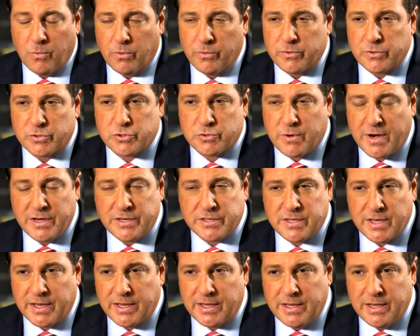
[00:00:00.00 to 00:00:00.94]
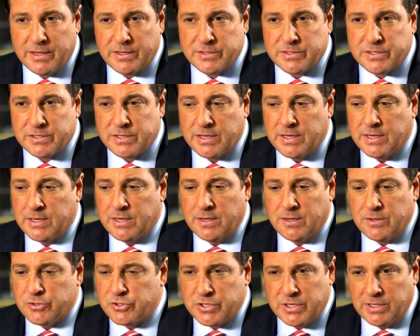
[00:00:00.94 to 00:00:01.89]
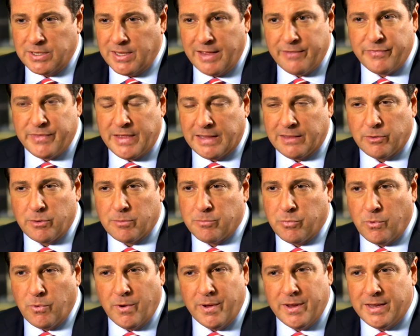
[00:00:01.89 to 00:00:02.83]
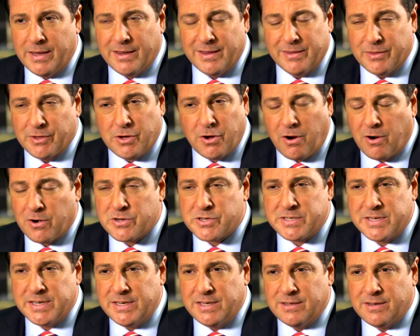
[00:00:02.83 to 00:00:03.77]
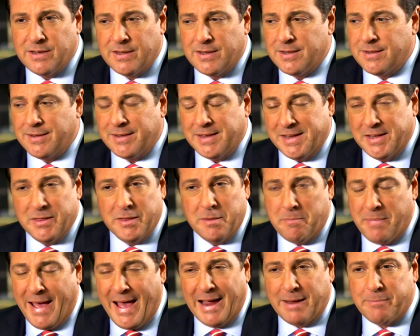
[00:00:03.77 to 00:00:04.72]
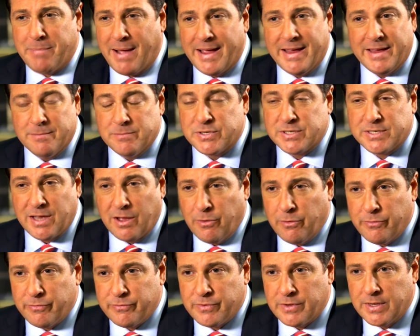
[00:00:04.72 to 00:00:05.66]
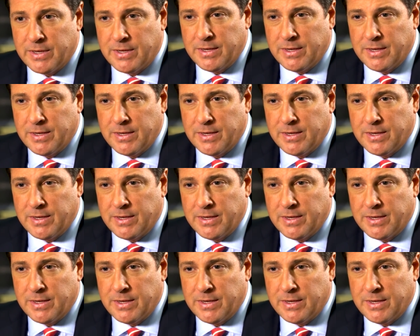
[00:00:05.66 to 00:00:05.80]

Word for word: Well, the strange thing is, she left that little boy in the car seat in the back by himself.